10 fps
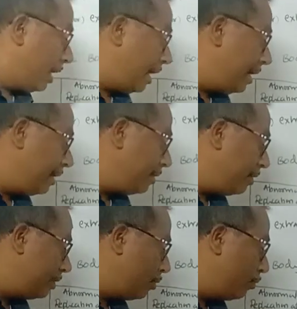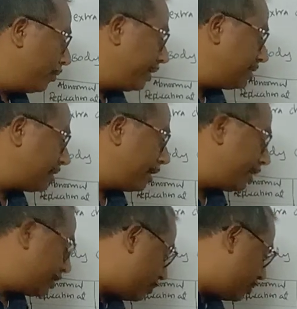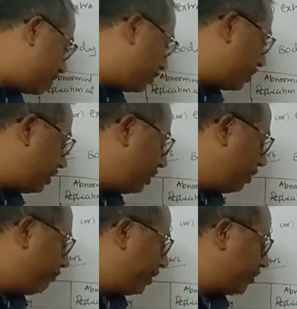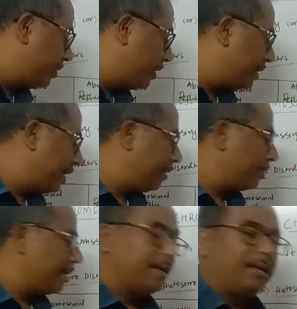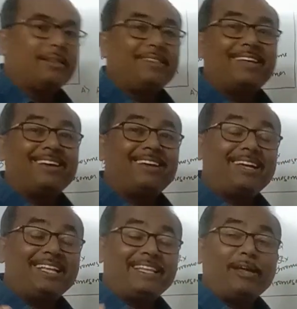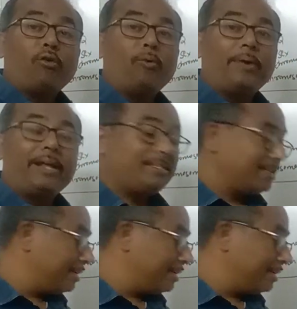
and the ovary is unresponsive to the pituitary gland. Okay, their ovary is